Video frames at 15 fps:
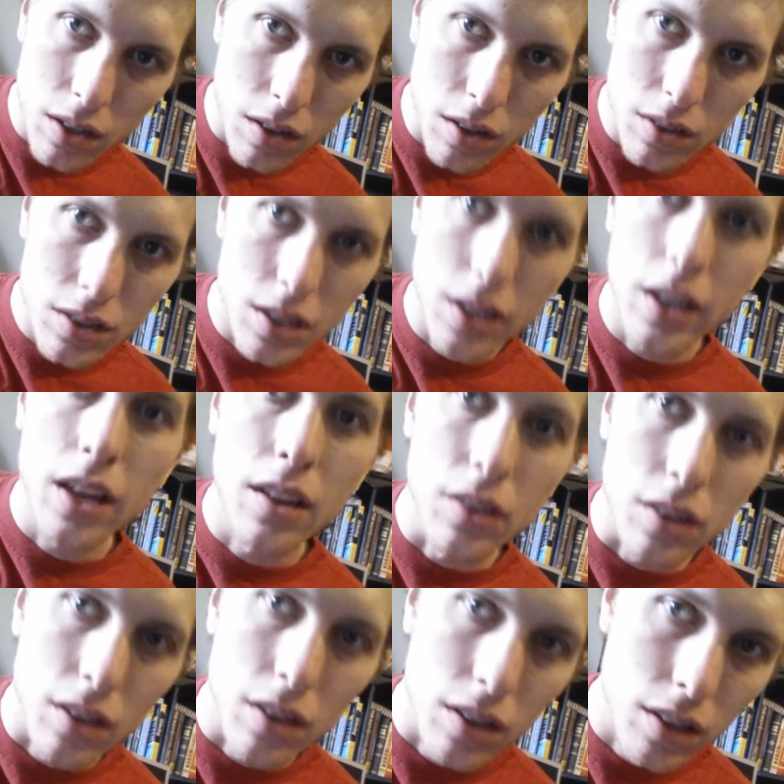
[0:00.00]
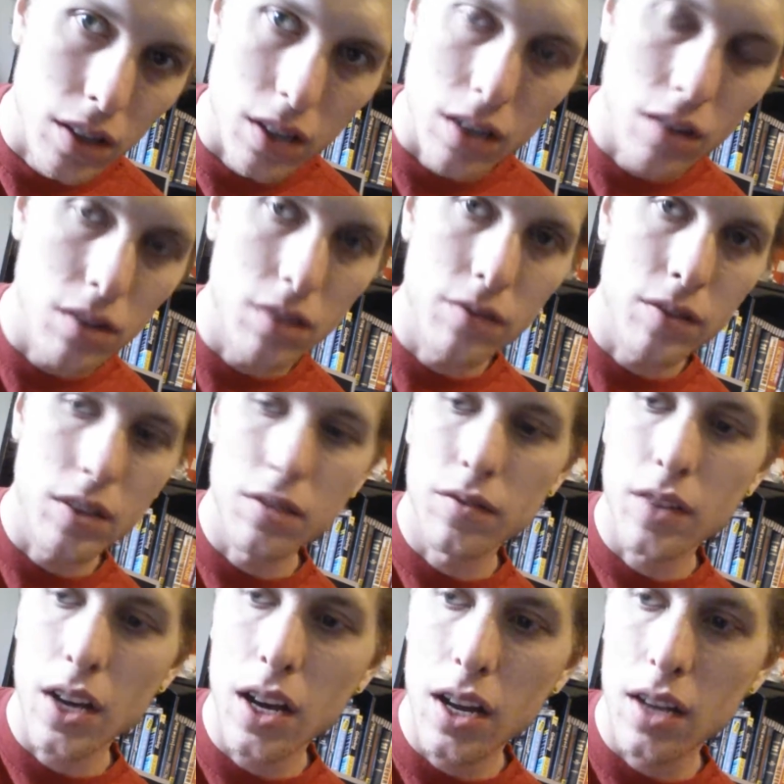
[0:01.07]
all together? You know,
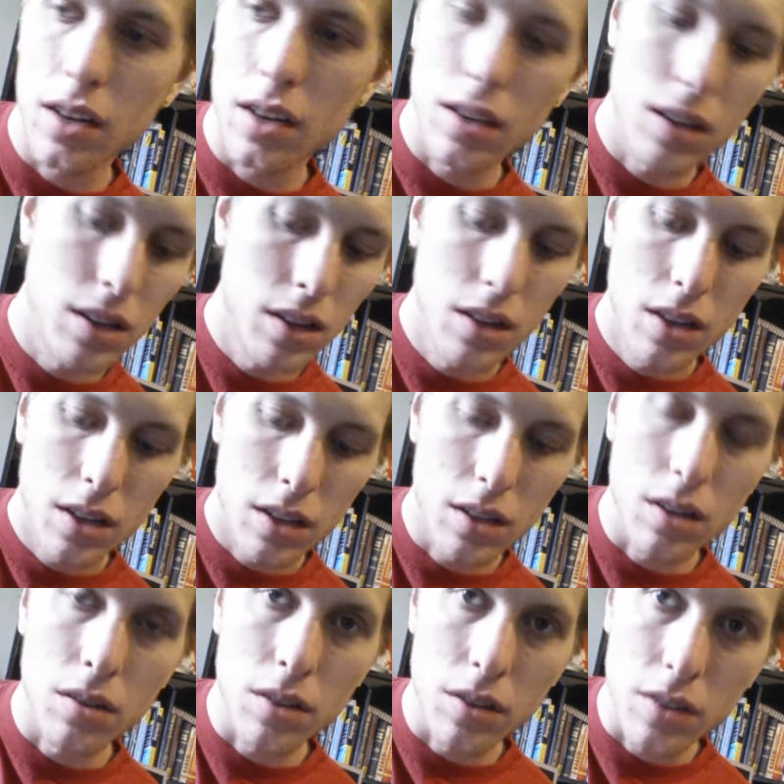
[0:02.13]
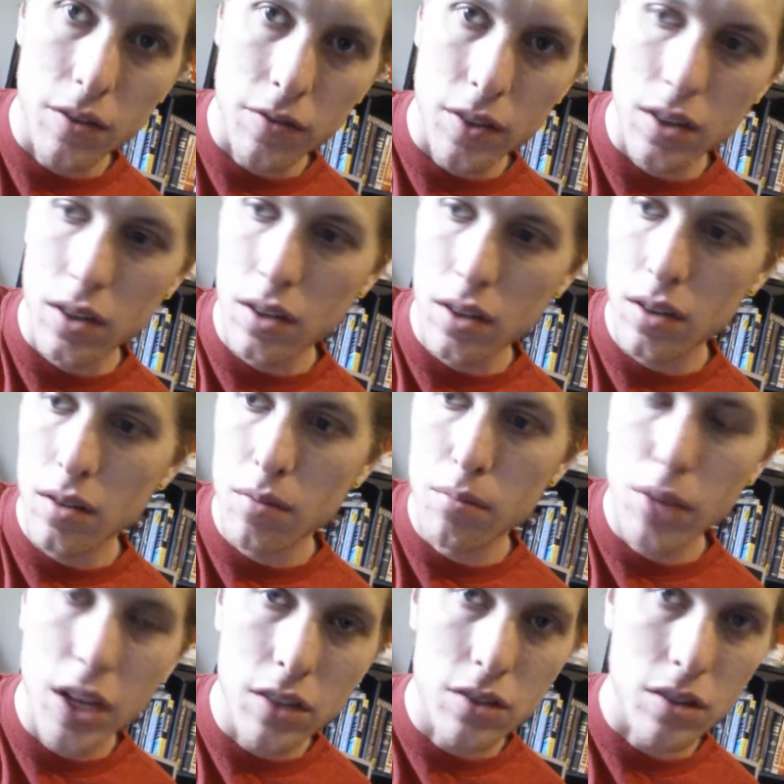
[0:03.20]
you've got, you know, your different
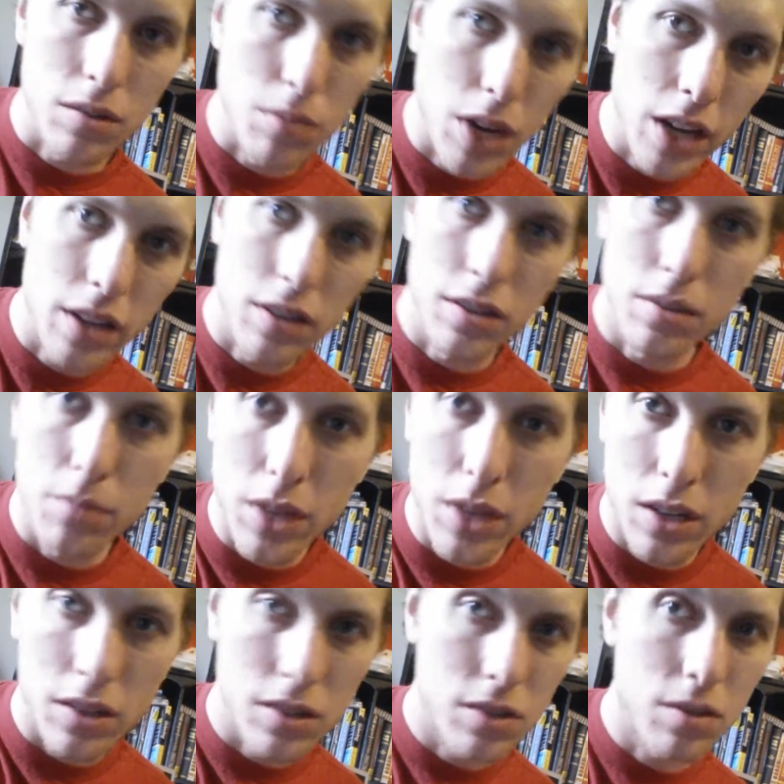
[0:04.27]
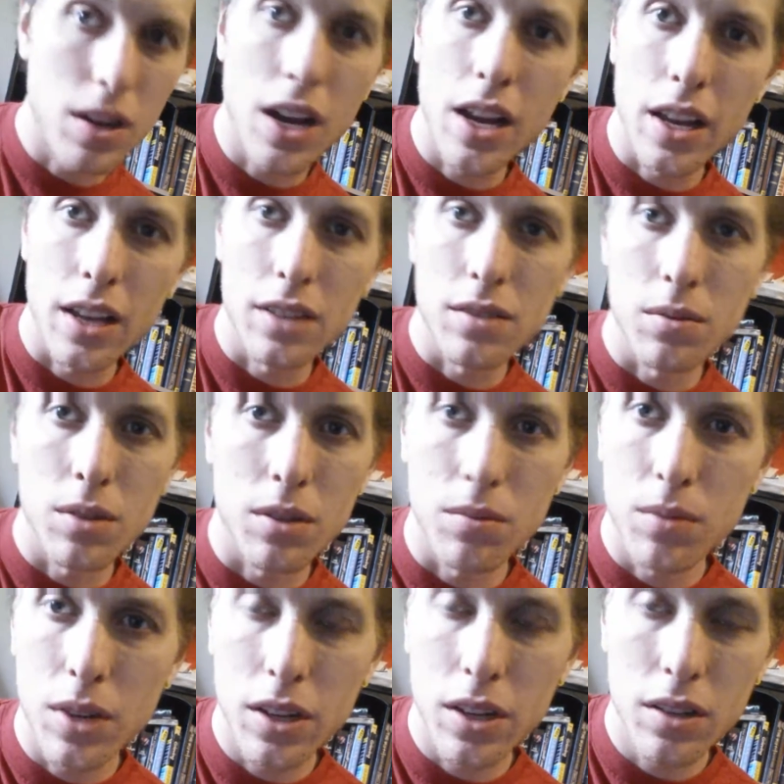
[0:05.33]
major, minor, diminished triads. What
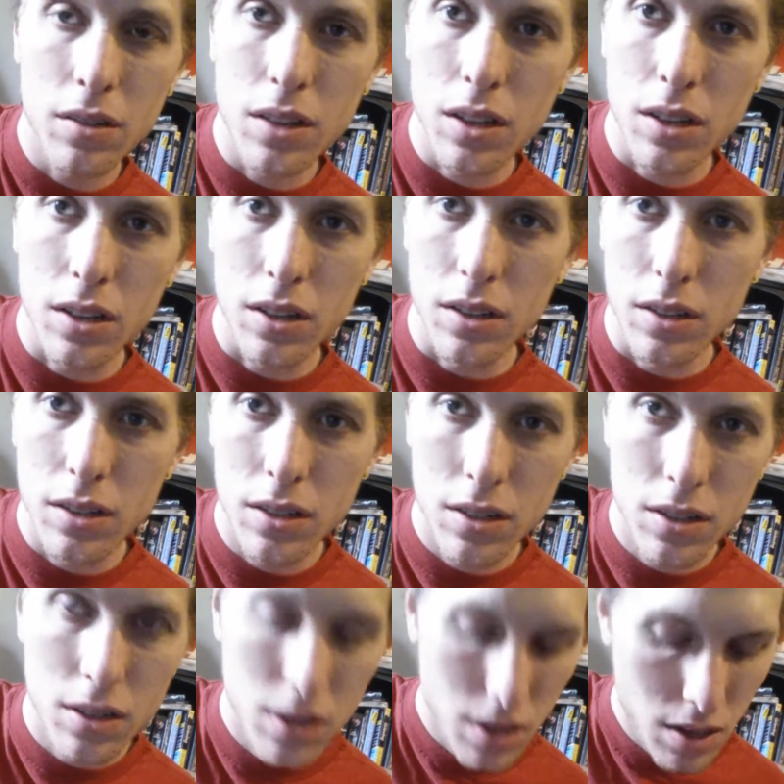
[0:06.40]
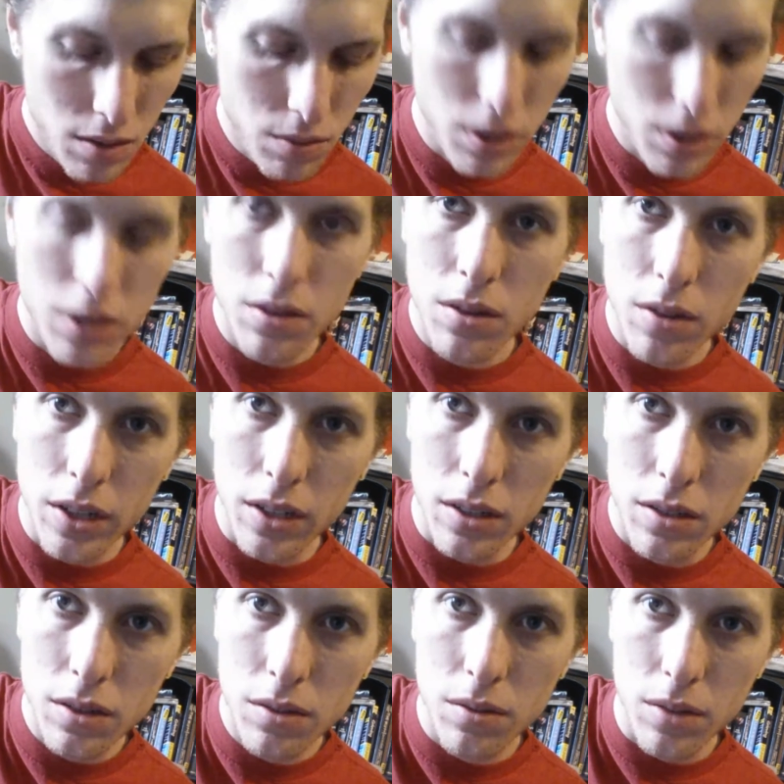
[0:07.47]
are you going to
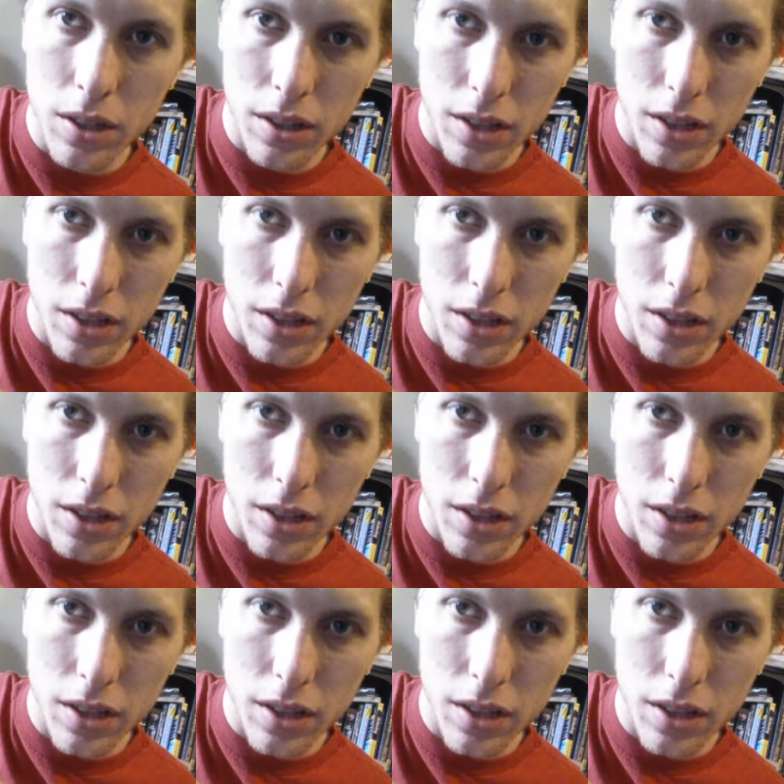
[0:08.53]
do with